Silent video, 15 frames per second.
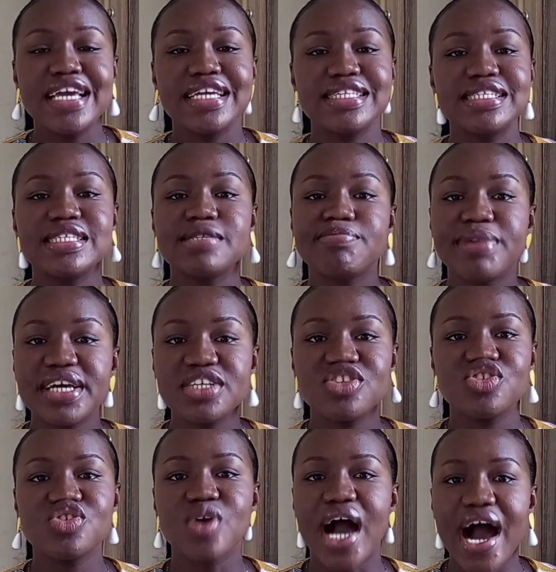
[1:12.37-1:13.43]
It is
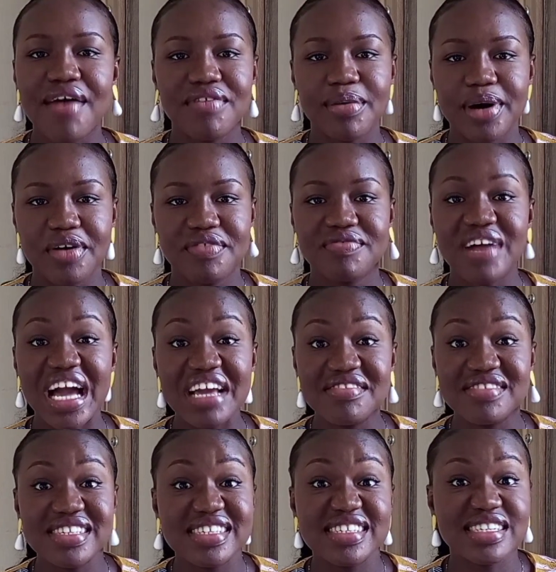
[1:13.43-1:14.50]
best you have about 5,
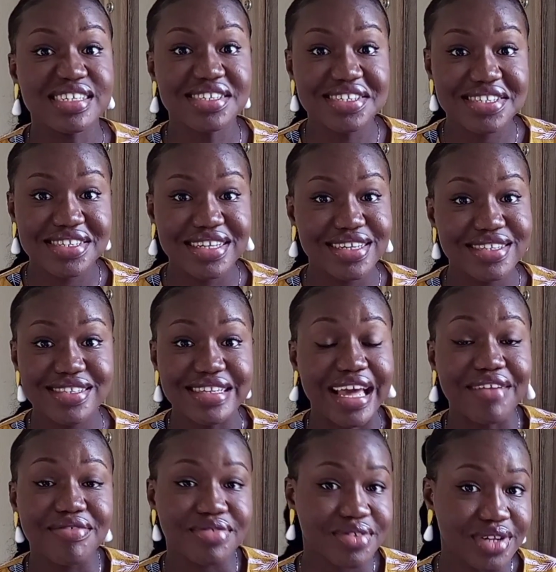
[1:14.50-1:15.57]
6,
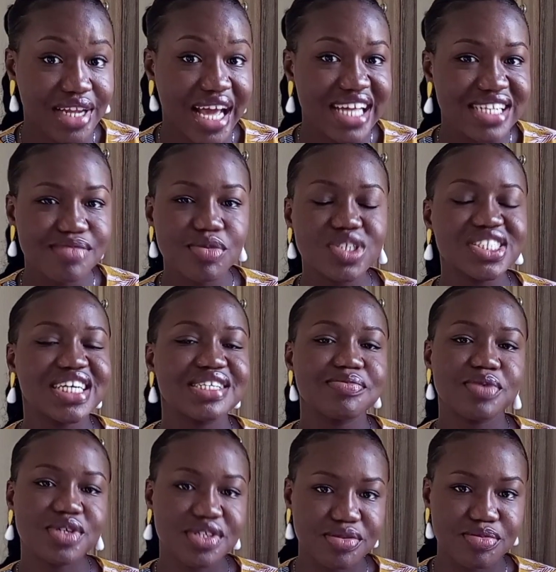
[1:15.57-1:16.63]
7, as much as
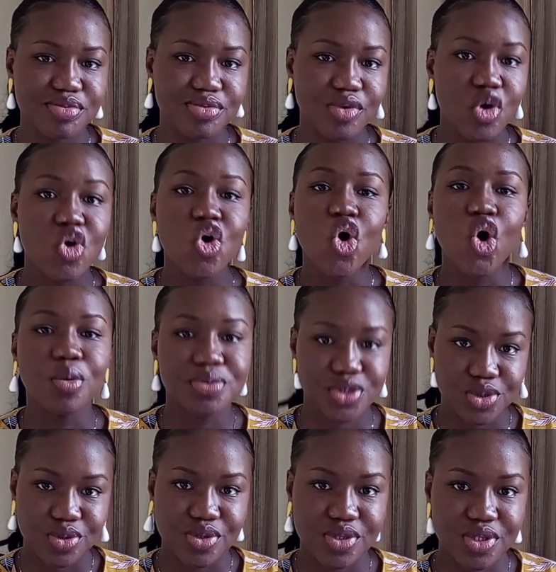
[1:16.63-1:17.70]
possible
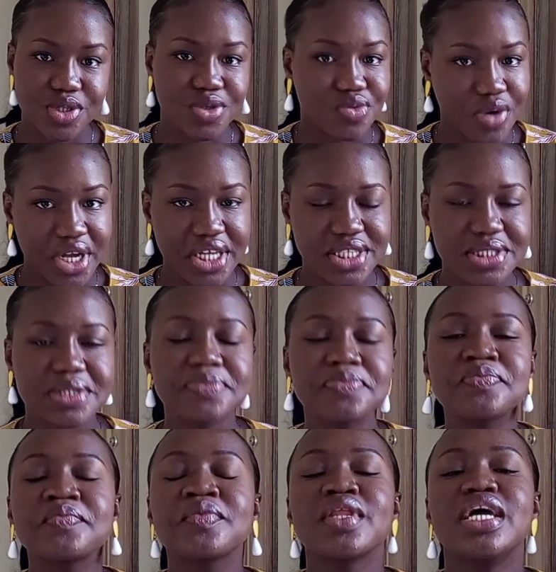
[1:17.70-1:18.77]
options, right,
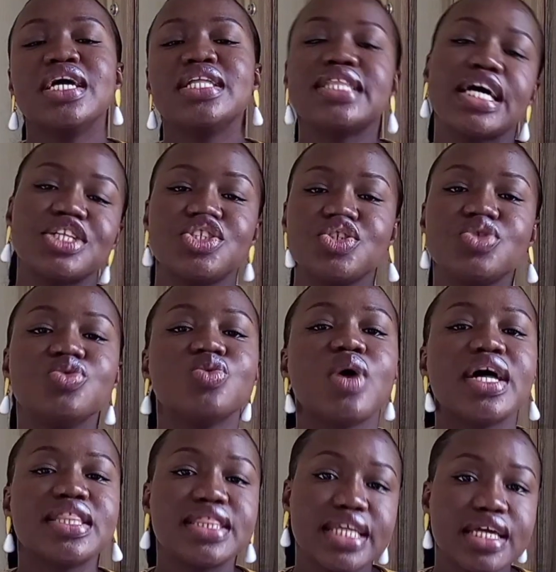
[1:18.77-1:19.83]
that you are
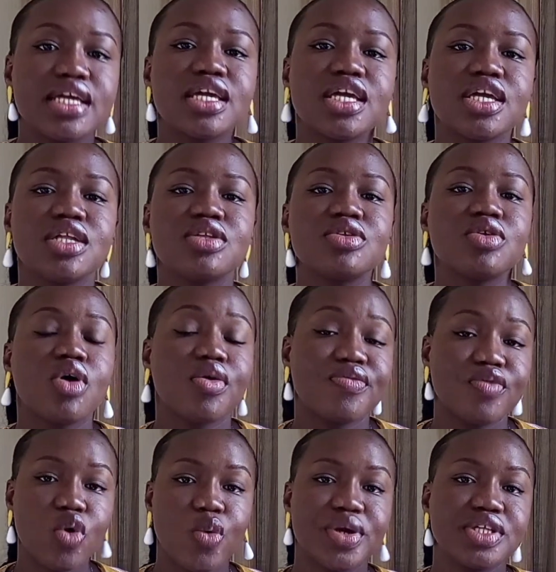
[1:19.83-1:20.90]
thinking of
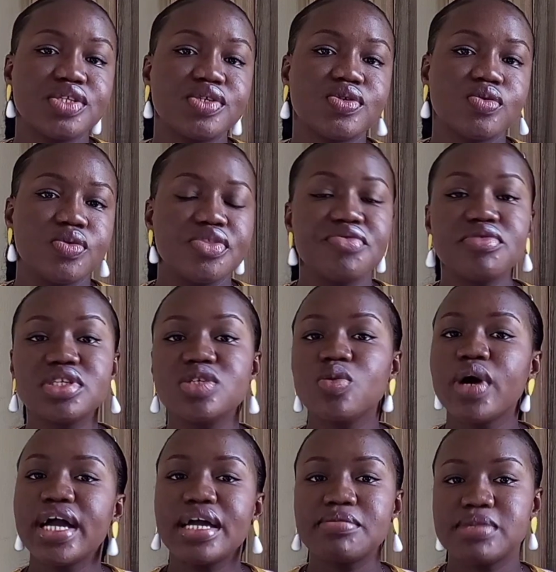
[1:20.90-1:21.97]
going to. The reason
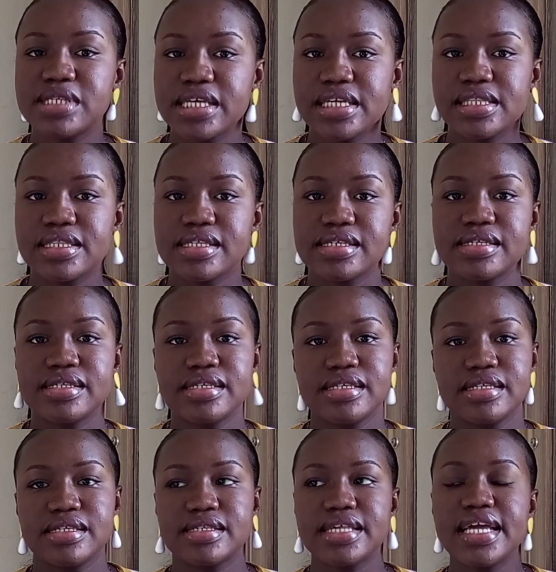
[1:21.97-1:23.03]
why I'm saying this
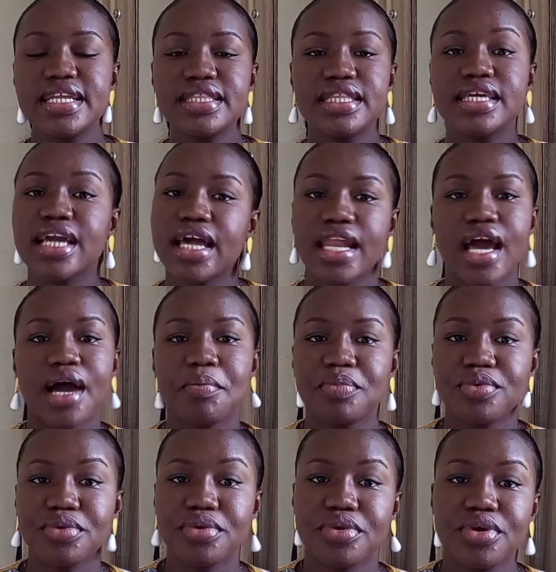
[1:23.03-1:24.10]
is anything can
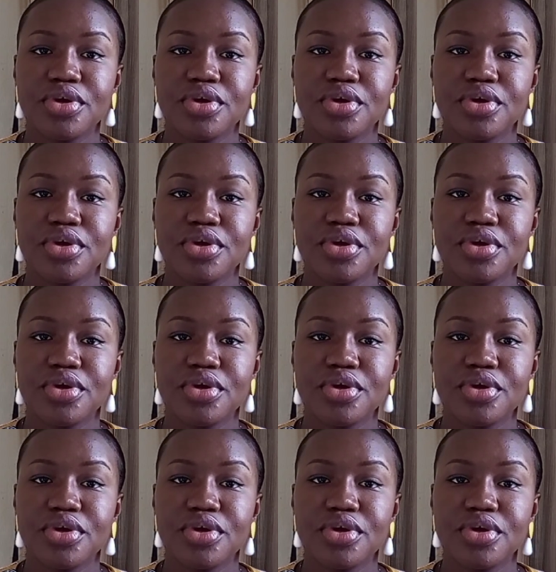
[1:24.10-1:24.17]
happen